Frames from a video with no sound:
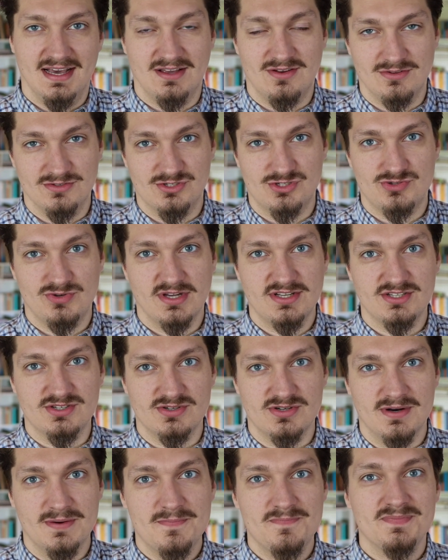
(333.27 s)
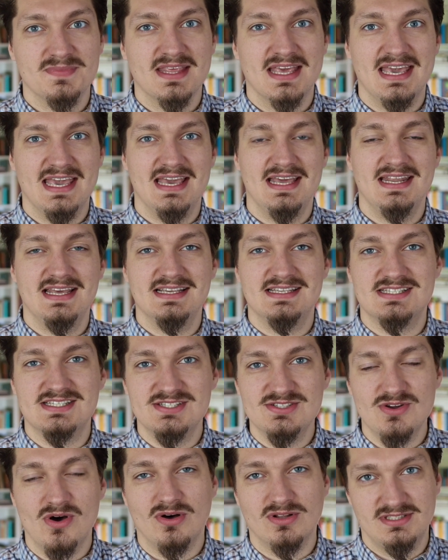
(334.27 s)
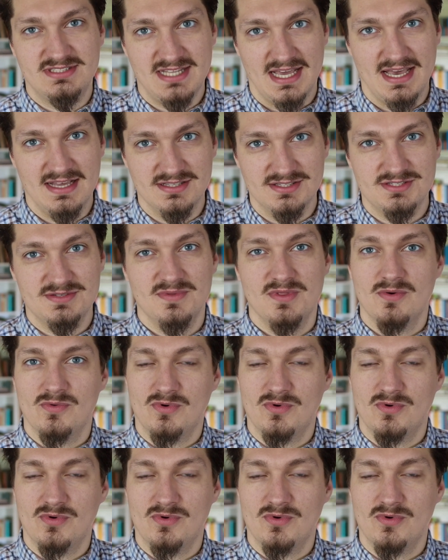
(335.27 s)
constructor, it is not dense.